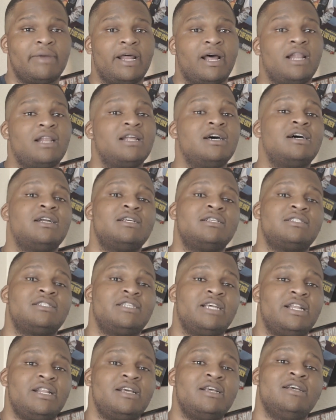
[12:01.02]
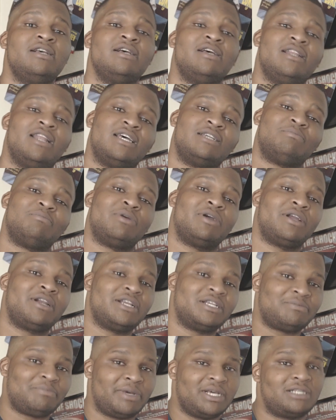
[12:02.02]
man. I love this city. Let's bring
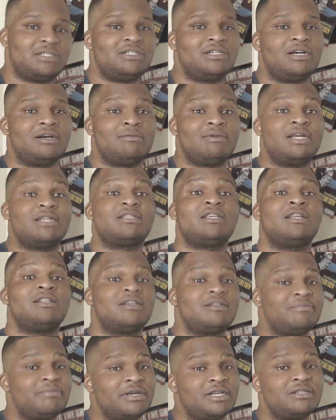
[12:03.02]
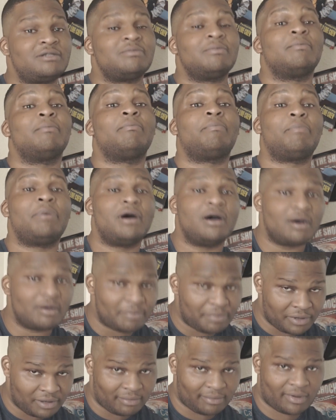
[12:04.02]
this bitch up. Let's get this bitch
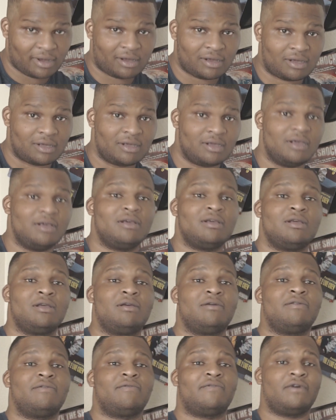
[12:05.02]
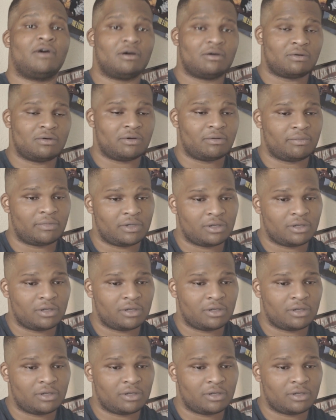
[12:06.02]
pumping, man. Man, I'm going.